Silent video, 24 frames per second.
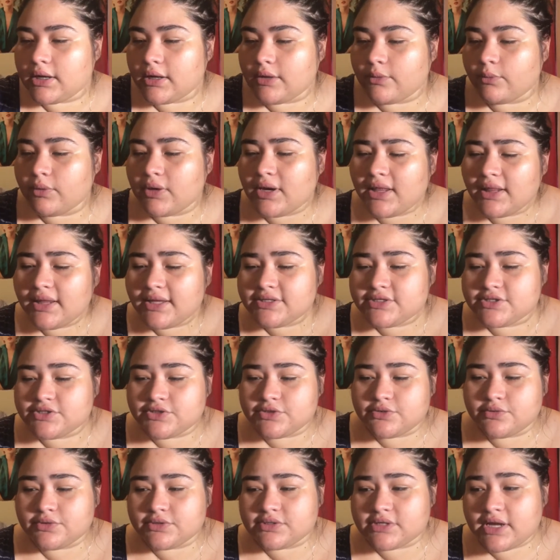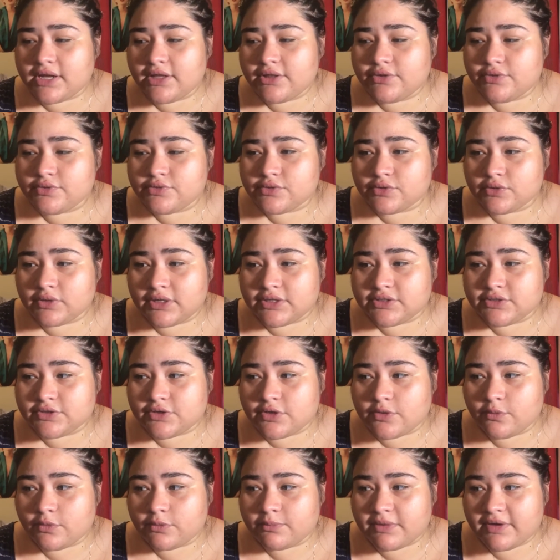what I like to do is I usually like to
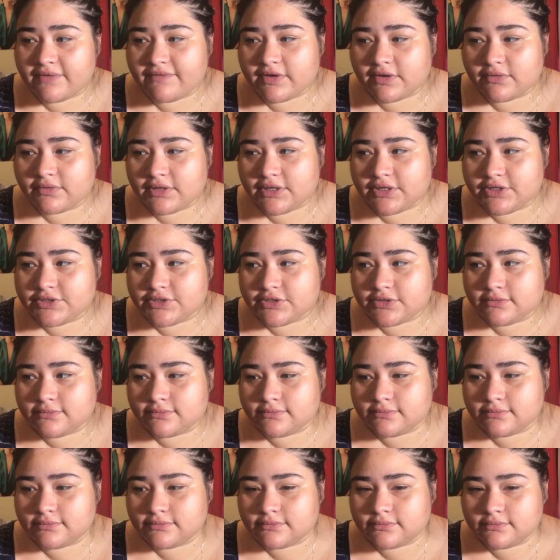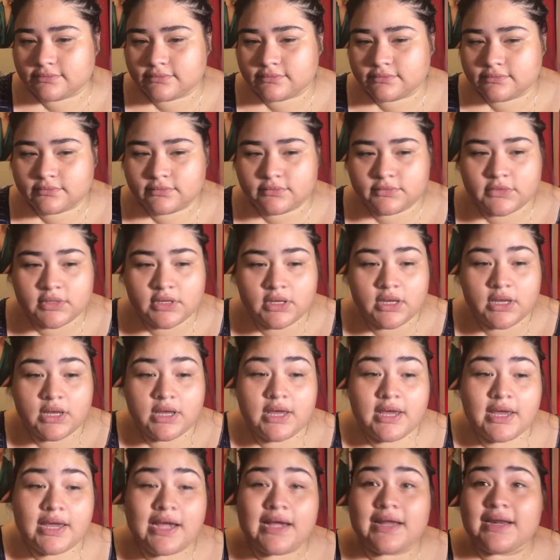go with my foundation.
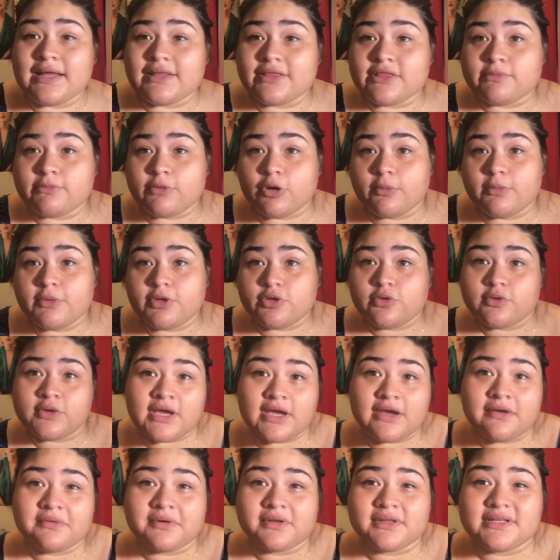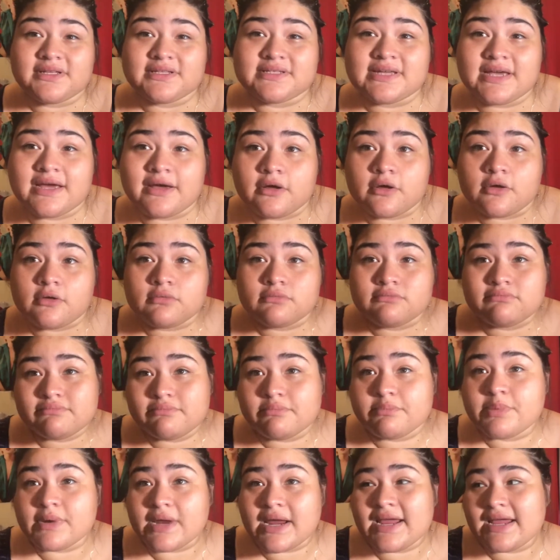And at the moment, you can't really tell,
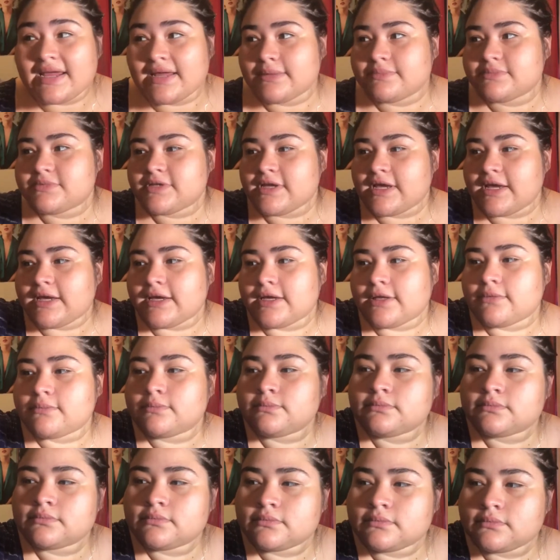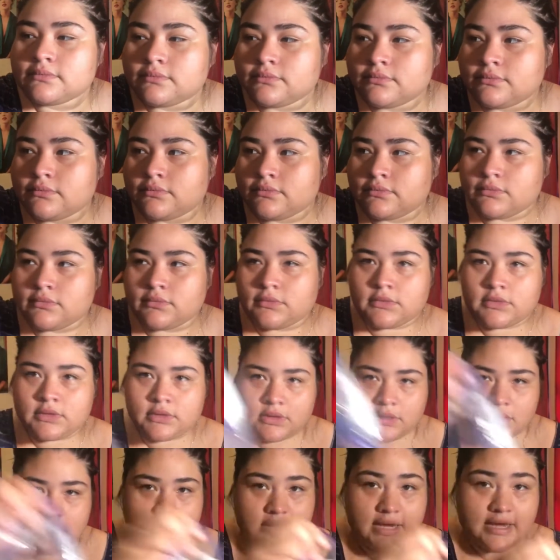but I am tan.
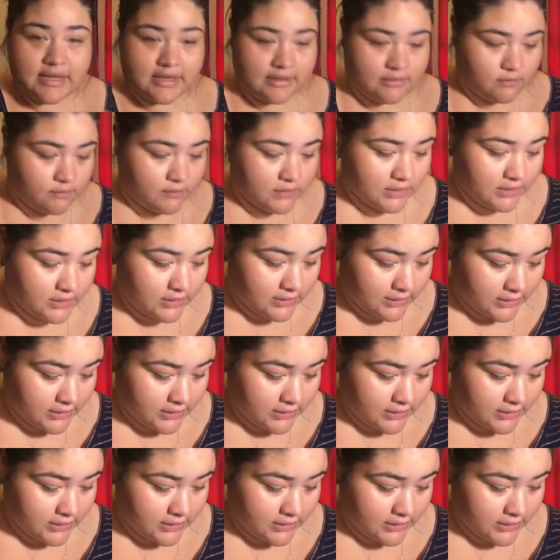I am very,